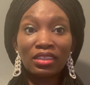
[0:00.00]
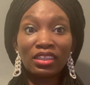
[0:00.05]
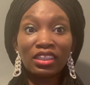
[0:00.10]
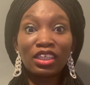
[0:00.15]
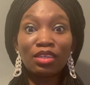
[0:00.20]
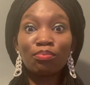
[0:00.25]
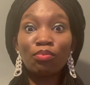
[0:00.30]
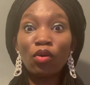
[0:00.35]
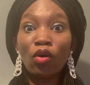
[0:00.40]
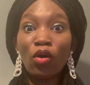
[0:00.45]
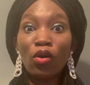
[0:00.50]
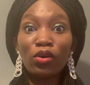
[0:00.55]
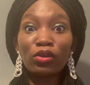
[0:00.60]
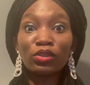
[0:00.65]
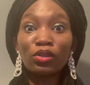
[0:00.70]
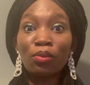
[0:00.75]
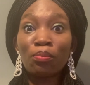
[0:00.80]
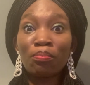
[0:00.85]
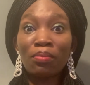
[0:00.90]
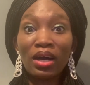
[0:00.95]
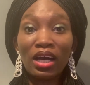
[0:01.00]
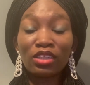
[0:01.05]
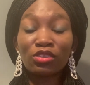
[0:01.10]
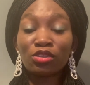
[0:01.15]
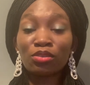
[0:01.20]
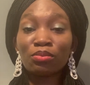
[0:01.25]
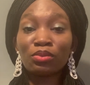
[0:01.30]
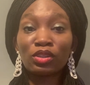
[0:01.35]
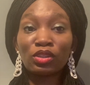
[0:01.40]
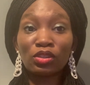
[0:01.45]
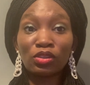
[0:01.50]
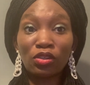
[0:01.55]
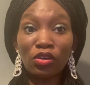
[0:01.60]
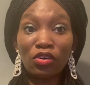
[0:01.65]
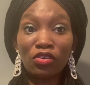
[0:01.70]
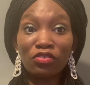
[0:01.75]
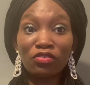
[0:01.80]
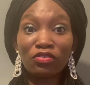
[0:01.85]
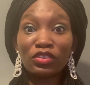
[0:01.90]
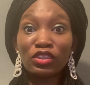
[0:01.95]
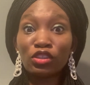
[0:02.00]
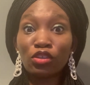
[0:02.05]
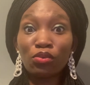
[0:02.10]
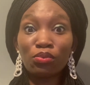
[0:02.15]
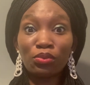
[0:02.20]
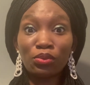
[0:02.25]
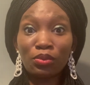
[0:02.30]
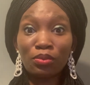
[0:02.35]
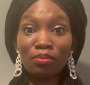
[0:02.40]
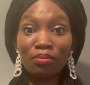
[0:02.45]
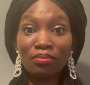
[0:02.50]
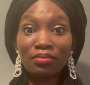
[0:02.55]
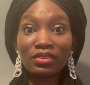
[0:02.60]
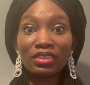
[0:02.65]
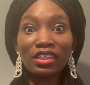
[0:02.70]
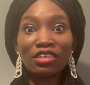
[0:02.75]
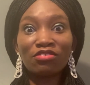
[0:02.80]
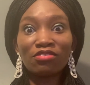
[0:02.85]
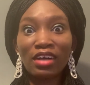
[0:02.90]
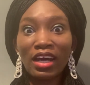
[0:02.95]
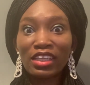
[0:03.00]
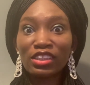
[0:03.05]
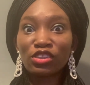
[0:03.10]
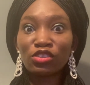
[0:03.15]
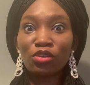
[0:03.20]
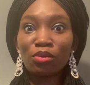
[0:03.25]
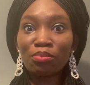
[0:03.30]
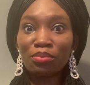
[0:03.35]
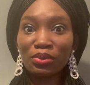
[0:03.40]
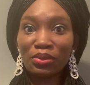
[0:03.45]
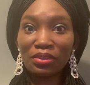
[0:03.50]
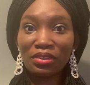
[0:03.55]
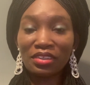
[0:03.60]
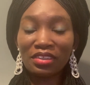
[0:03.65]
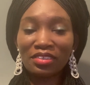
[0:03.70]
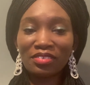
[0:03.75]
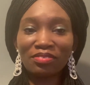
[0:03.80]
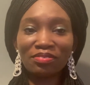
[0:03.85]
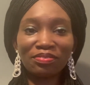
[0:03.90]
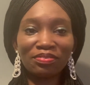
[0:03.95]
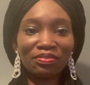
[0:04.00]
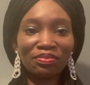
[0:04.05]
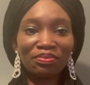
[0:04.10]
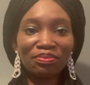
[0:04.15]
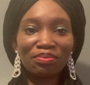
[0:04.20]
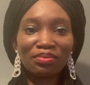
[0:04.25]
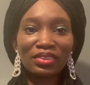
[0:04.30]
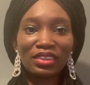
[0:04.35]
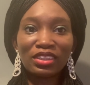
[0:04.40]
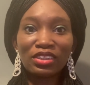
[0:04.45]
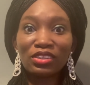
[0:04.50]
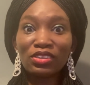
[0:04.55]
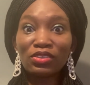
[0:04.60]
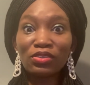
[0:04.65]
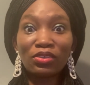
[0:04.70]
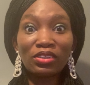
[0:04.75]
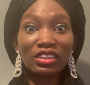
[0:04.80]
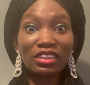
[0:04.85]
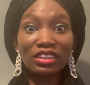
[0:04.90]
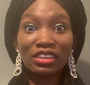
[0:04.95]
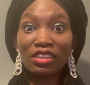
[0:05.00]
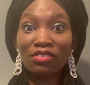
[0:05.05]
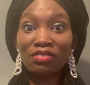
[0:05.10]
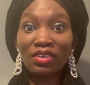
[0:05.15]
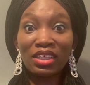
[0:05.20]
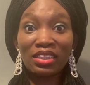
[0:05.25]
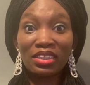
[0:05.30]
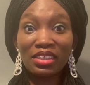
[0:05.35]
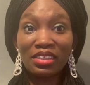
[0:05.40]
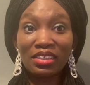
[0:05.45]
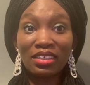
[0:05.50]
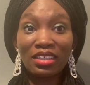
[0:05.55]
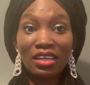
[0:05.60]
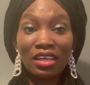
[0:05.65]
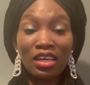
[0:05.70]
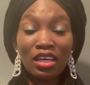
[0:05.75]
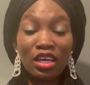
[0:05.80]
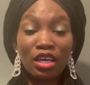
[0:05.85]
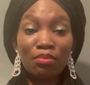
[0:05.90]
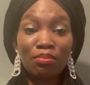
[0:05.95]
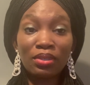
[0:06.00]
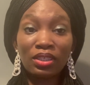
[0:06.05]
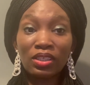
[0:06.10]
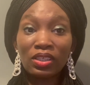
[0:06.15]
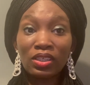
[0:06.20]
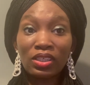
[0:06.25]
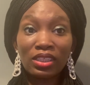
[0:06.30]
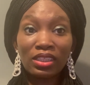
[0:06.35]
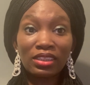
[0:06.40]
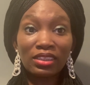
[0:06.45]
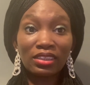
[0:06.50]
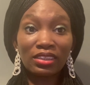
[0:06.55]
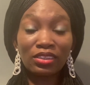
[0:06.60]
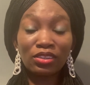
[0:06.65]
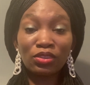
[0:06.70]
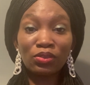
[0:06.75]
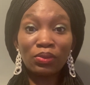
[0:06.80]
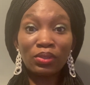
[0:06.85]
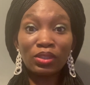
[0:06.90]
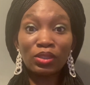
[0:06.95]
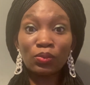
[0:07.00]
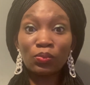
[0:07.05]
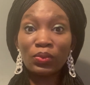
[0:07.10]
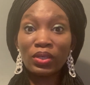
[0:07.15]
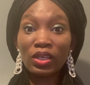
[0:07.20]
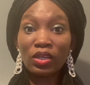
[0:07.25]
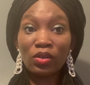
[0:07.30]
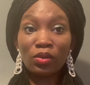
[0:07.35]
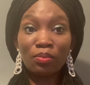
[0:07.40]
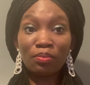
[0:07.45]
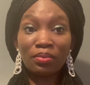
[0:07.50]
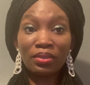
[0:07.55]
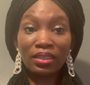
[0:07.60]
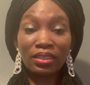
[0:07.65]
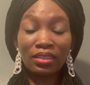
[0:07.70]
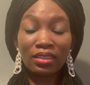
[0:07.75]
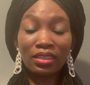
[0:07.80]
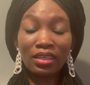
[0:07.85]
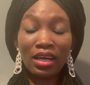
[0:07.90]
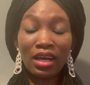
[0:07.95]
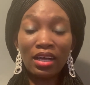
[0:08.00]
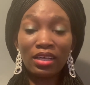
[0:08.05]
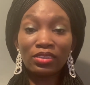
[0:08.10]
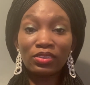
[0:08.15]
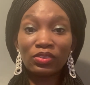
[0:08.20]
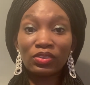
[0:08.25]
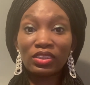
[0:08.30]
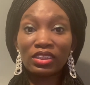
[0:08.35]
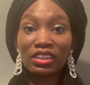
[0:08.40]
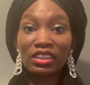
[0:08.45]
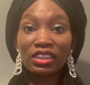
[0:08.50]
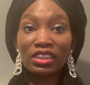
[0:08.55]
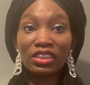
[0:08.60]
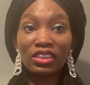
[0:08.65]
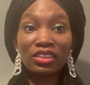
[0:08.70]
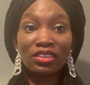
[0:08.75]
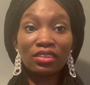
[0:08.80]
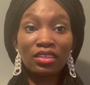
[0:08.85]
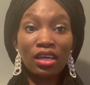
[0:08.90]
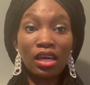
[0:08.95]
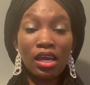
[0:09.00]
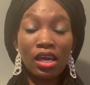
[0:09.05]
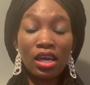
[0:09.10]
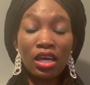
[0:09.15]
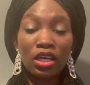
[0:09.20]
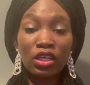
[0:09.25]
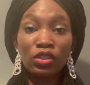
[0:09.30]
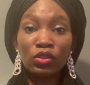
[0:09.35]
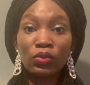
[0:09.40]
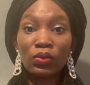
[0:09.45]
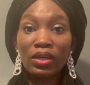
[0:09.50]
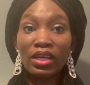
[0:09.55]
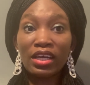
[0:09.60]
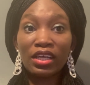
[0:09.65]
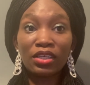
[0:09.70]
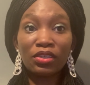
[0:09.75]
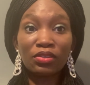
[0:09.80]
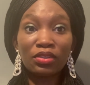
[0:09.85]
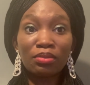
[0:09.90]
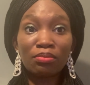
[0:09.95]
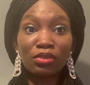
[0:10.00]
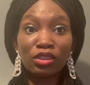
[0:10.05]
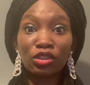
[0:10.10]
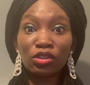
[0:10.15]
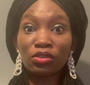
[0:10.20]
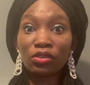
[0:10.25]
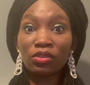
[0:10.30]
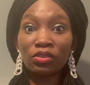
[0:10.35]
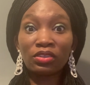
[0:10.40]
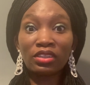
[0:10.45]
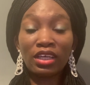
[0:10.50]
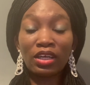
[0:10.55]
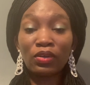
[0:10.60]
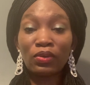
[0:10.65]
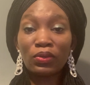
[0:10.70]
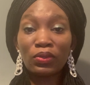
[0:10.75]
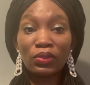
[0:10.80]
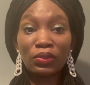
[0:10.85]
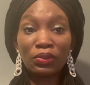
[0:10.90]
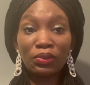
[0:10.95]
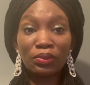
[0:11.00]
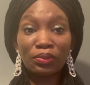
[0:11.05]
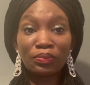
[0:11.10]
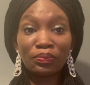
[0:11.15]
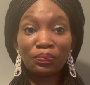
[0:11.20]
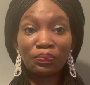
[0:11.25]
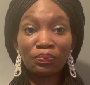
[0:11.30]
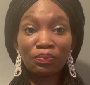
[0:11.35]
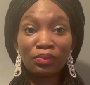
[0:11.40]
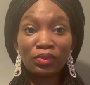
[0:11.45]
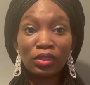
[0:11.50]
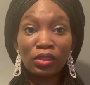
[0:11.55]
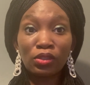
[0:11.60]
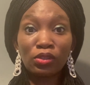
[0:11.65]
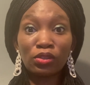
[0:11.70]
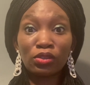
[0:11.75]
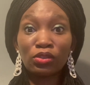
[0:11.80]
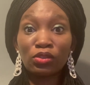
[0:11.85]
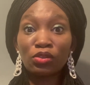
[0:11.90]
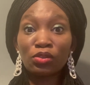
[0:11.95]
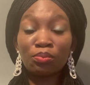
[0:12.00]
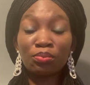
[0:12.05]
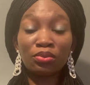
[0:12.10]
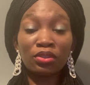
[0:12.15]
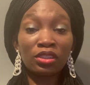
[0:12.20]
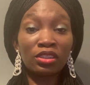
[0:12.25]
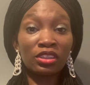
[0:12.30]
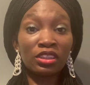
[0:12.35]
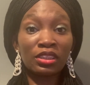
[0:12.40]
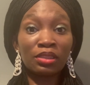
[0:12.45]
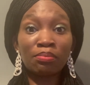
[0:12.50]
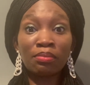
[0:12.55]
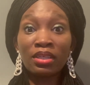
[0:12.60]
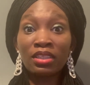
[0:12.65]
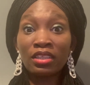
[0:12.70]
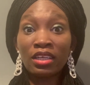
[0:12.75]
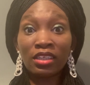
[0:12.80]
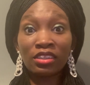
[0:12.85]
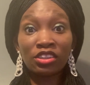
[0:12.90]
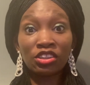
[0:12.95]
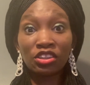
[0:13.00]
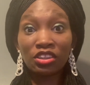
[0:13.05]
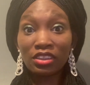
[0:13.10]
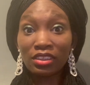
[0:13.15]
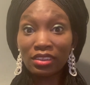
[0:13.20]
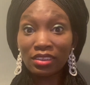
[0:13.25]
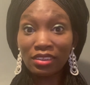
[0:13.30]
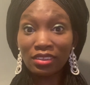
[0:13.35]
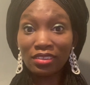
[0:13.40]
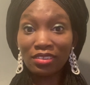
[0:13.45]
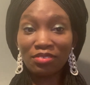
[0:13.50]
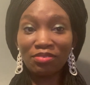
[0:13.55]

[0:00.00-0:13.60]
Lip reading: Keep all your bathroom stuff in your room, then write your book. You know it's safer there because you don't want to wake up and you see your hair cream is showing on that color, your toothbrush is smelling like shit,